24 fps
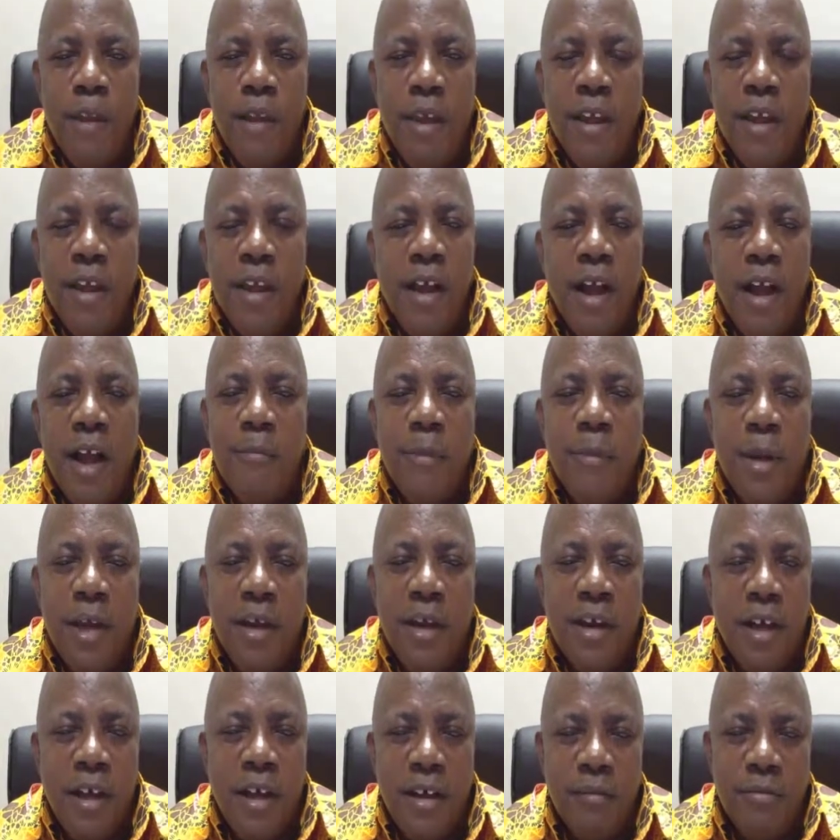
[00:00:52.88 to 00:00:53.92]
income
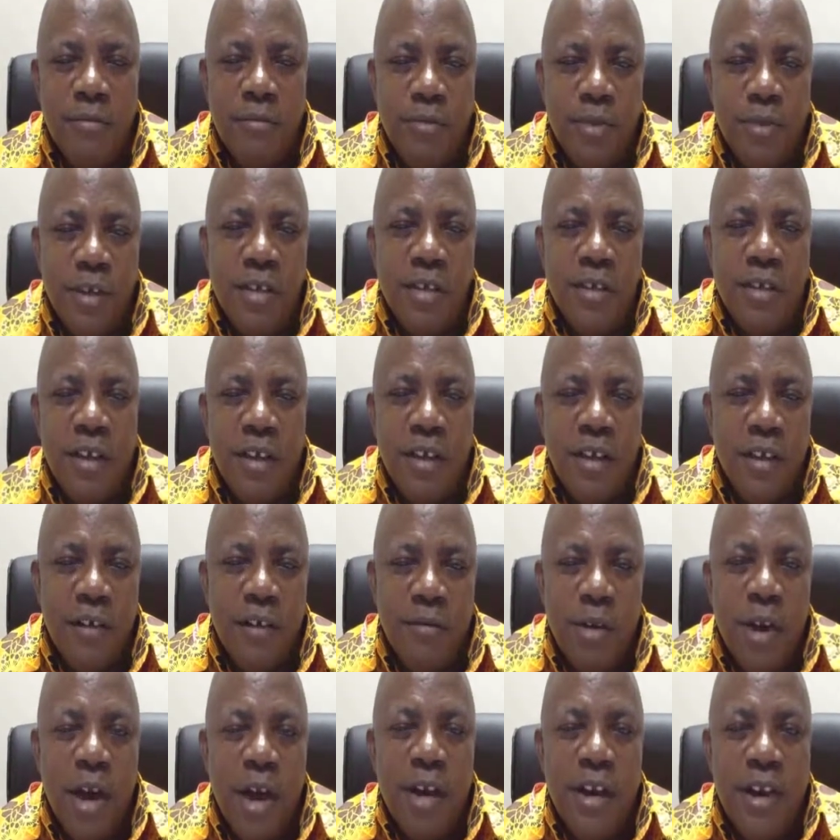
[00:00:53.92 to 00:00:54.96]
earner is the
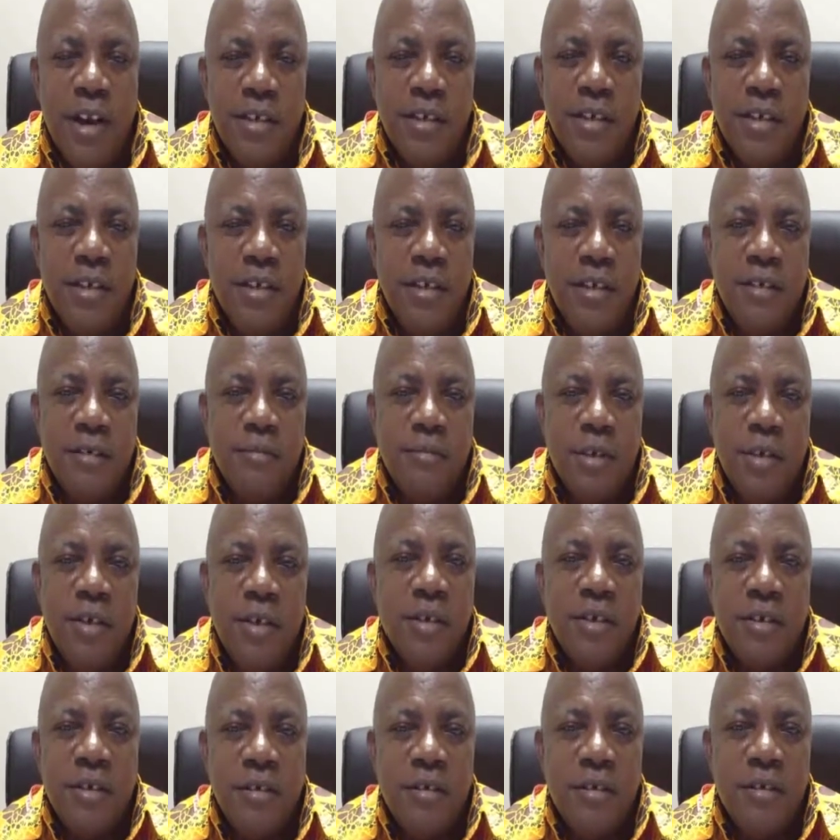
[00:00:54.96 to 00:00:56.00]
hardest hit
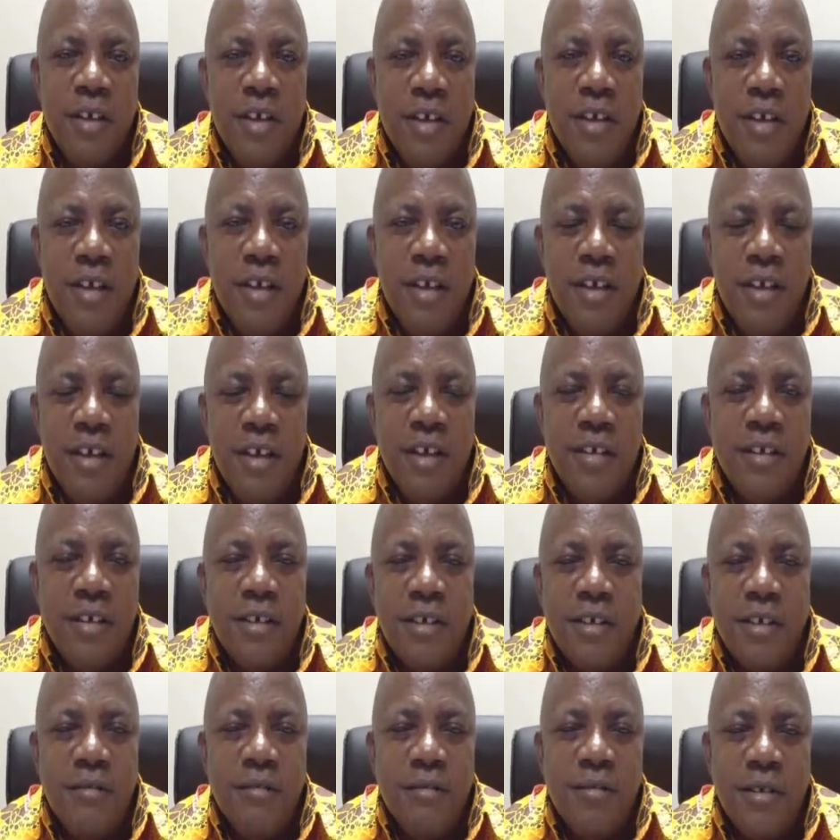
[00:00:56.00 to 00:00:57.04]
because
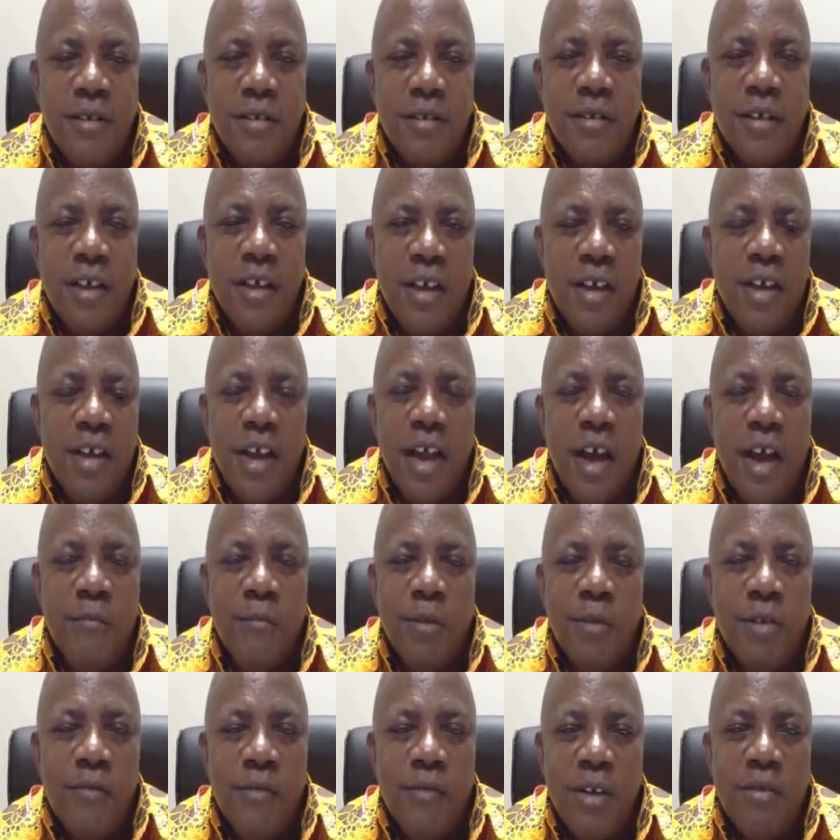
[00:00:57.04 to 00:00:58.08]
his income
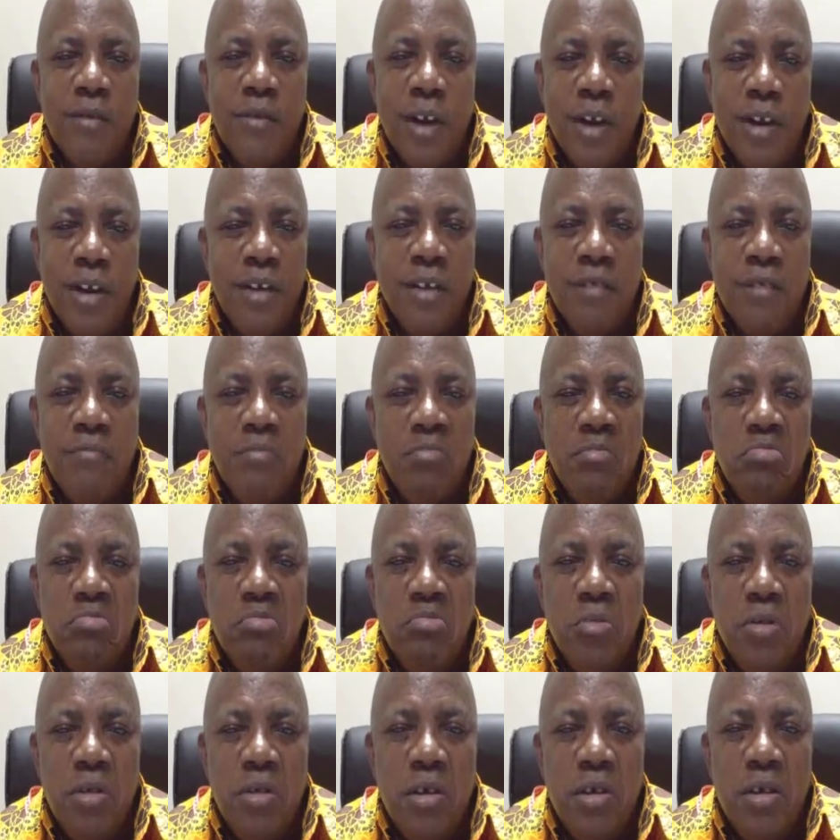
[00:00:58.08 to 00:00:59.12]
is virtually
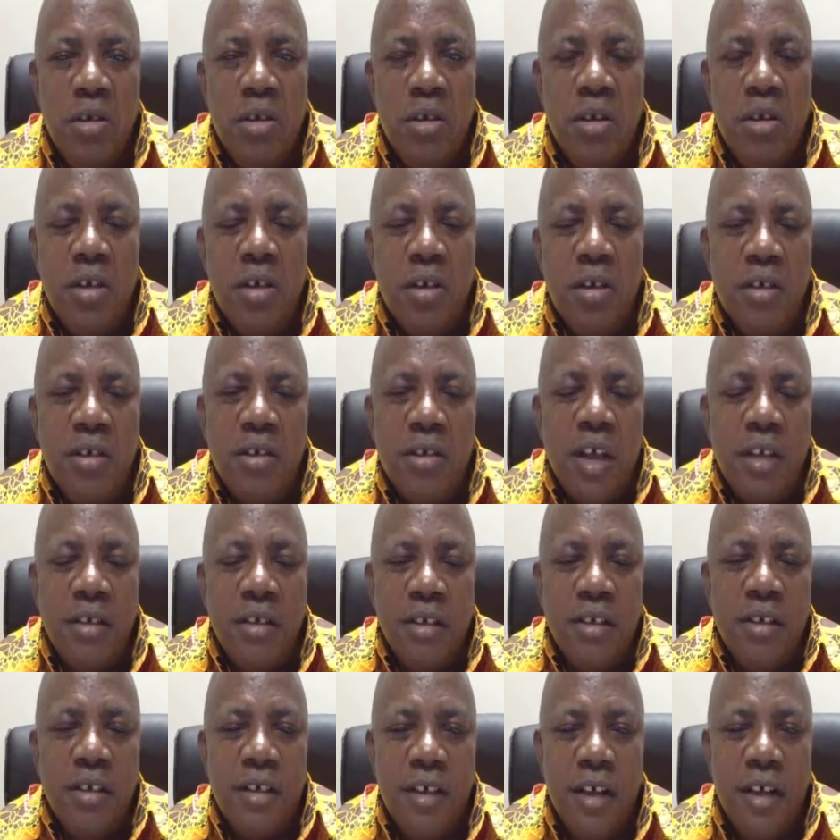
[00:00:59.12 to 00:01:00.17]

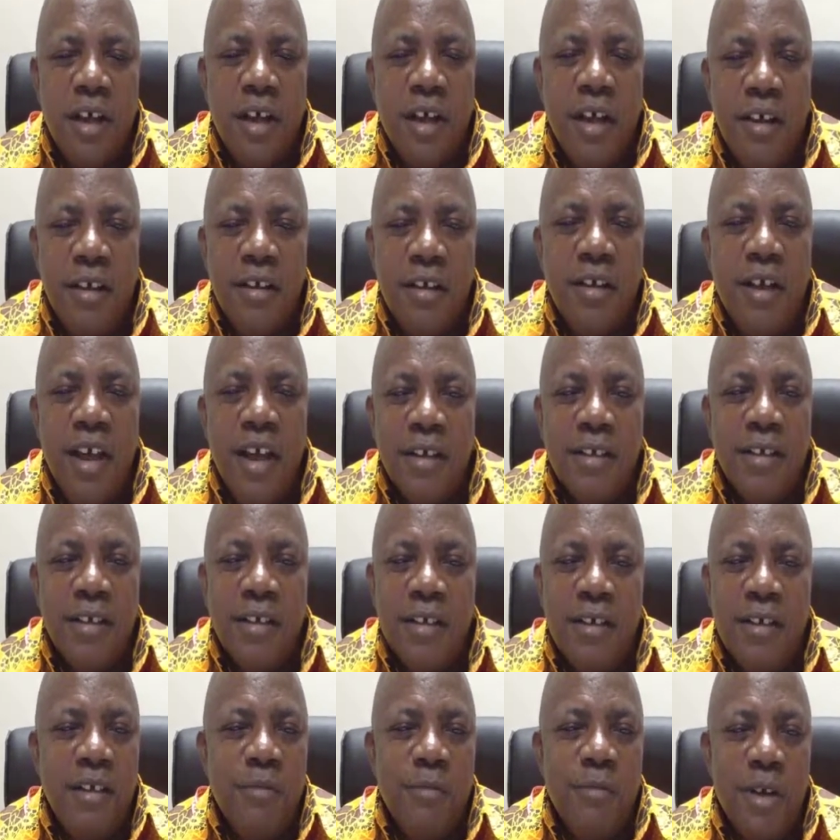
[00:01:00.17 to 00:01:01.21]
static. He gets
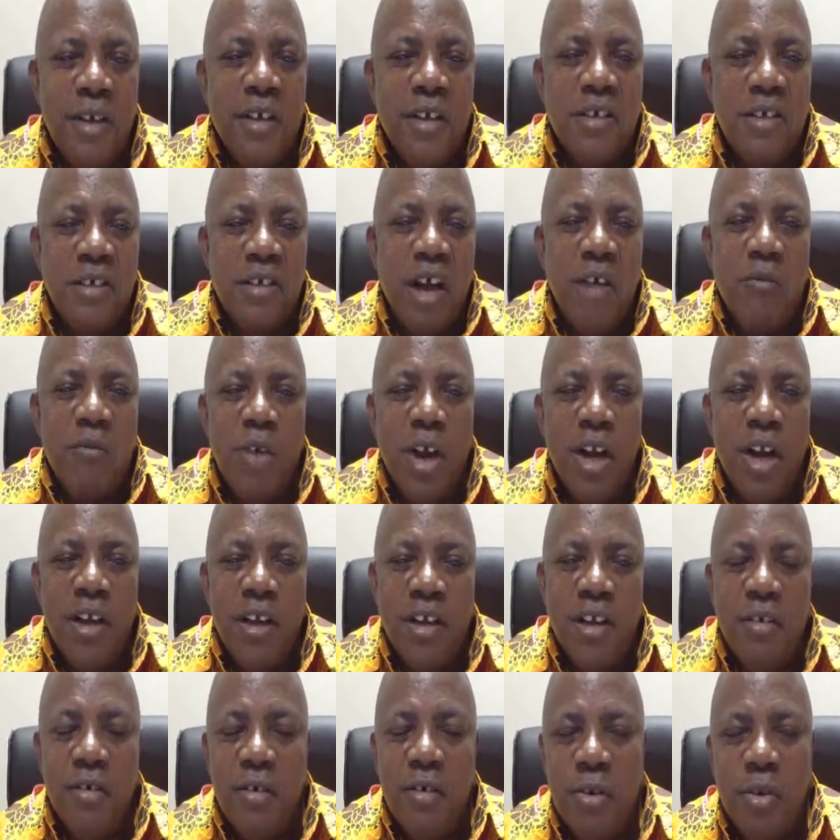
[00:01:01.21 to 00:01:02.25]
increments
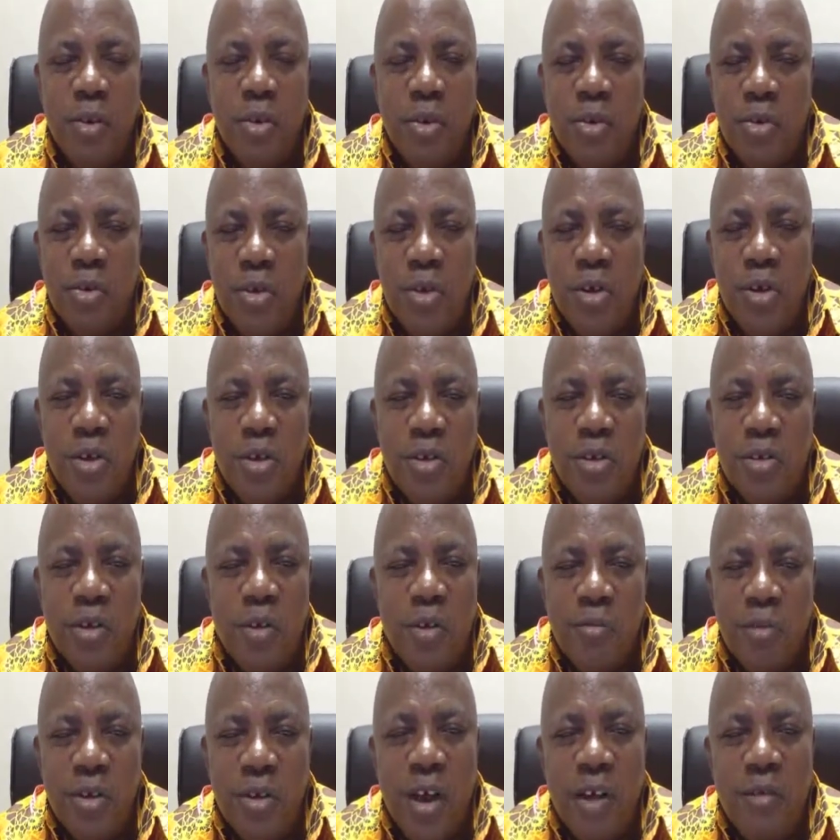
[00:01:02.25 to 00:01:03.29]
annually or
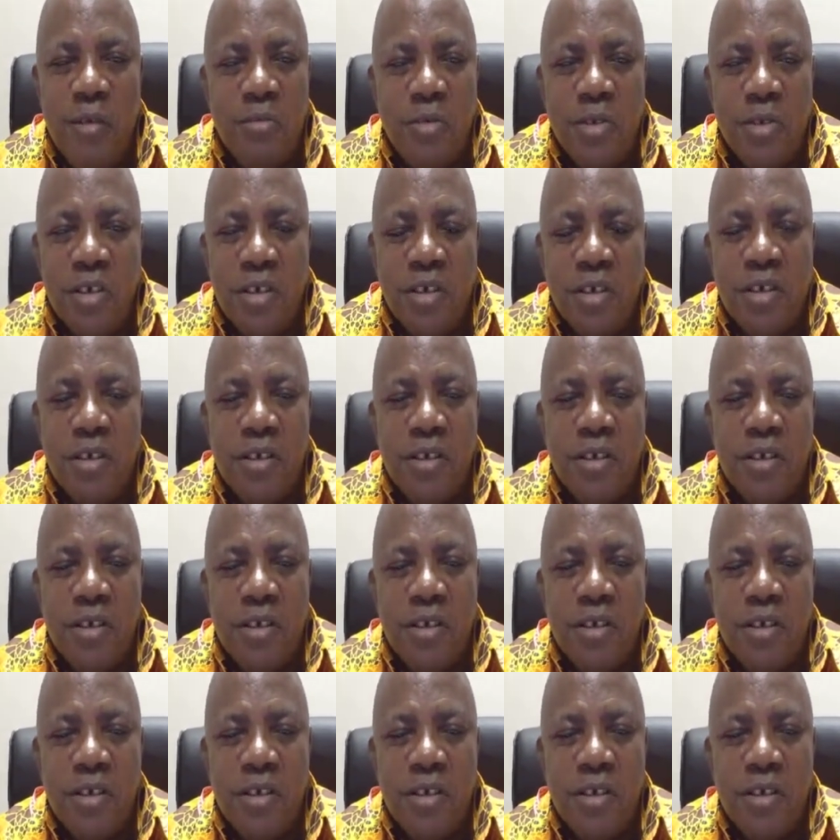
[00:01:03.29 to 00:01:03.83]
sometimes